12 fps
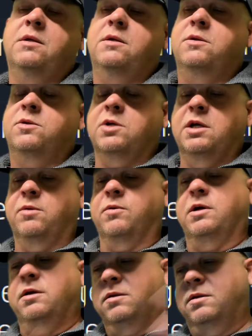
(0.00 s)
So
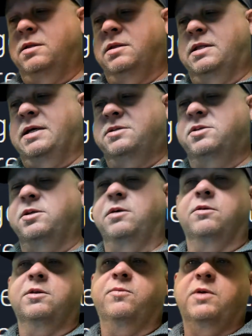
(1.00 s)
anyway, that's the
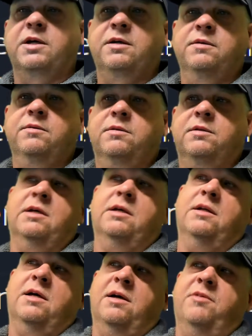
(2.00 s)
only way
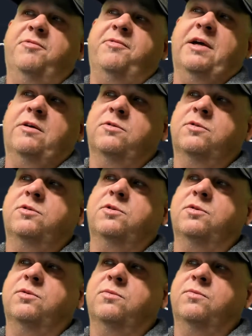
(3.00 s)
that I've found
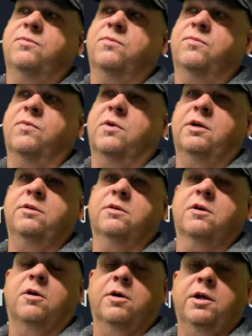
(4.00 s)
to run the
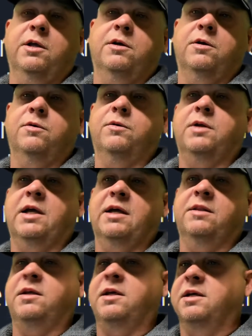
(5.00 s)
Guardian node
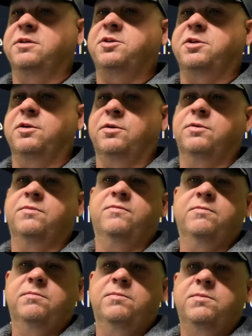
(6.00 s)
and the Edge node,
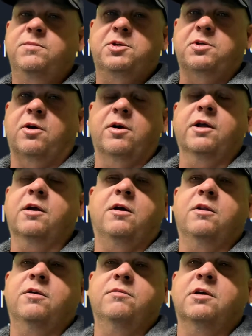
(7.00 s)
starting
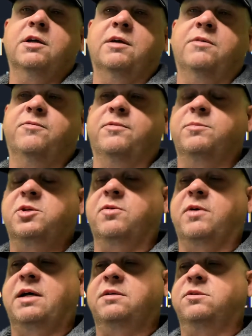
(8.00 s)
all over again from
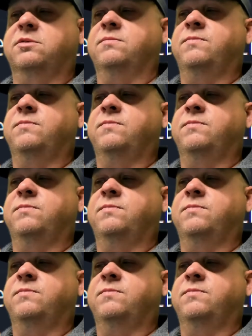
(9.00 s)
scratch.